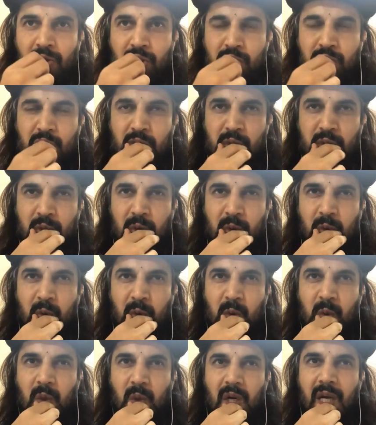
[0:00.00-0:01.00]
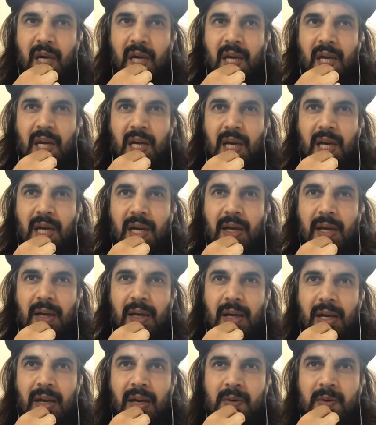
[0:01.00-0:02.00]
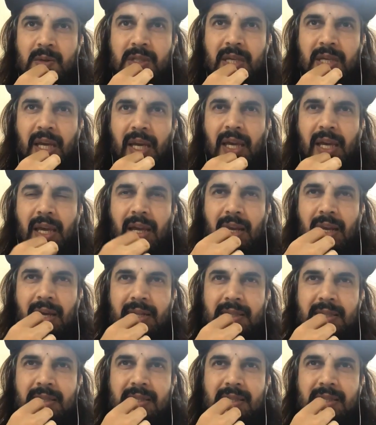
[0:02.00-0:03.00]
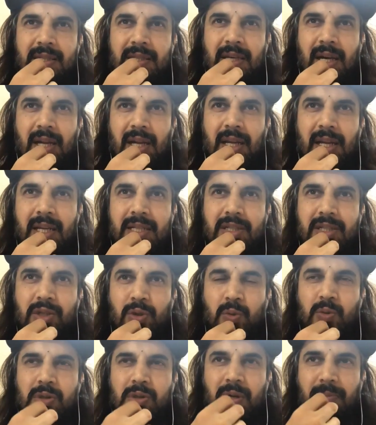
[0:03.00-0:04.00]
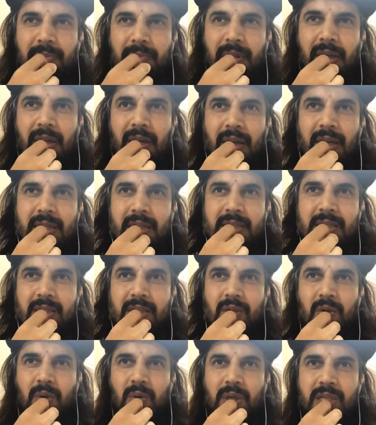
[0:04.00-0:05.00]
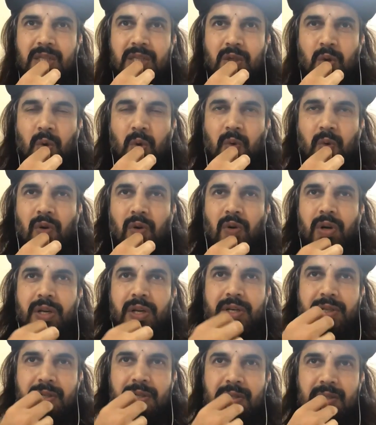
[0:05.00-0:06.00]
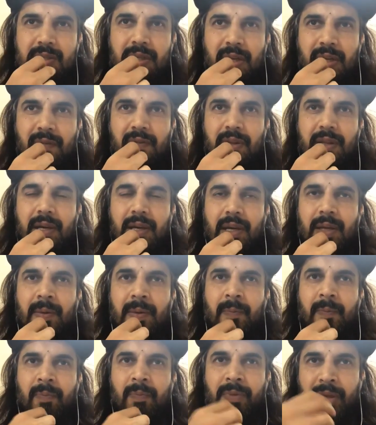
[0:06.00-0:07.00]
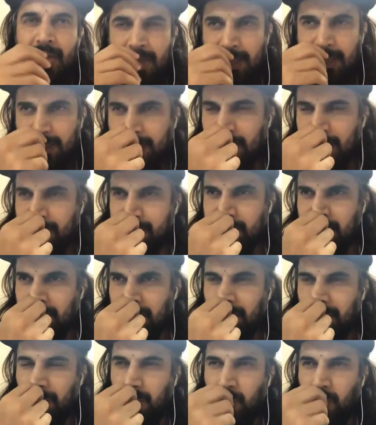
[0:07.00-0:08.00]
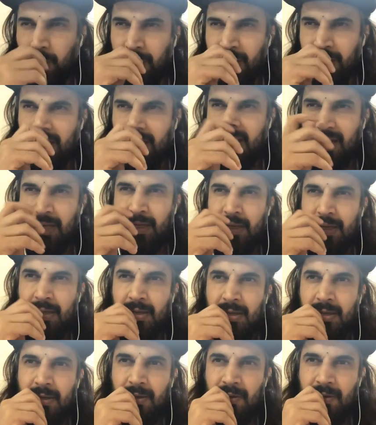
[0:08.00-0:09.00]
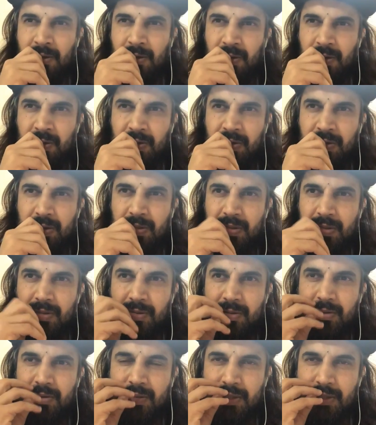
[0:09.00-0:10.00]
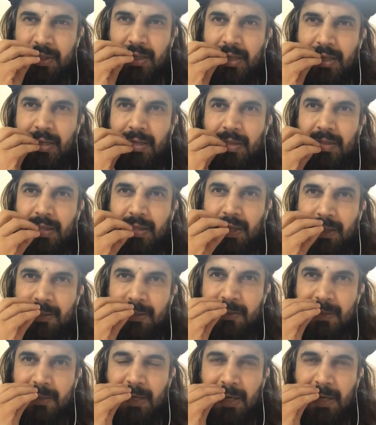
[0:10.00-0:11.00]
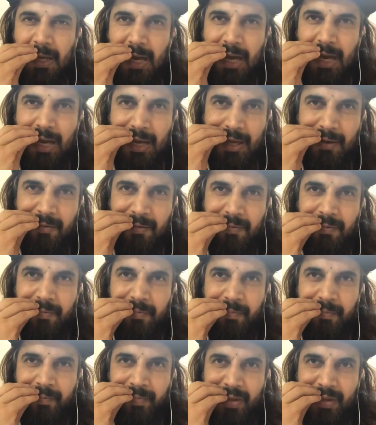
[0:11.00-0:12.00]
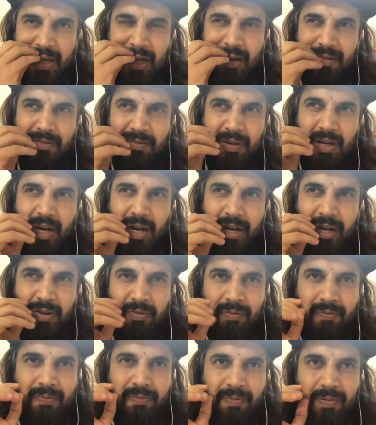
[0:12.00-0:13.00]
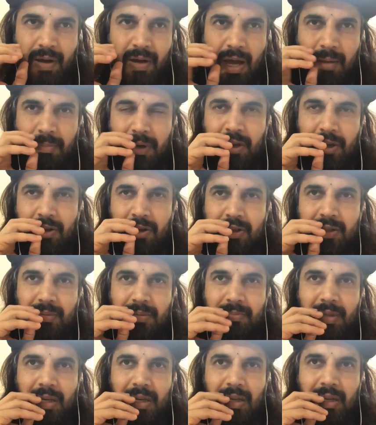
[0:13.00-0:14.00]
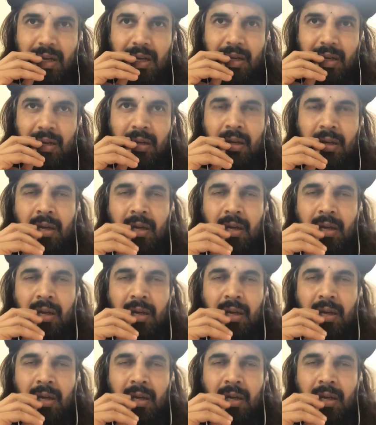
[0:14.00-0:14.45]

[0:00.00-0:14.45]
So I was thinking, let's do something. Let's, you know, let's go for auditions and everything. Then I started going and, you know, see things, and I have a kind of habit or something, like,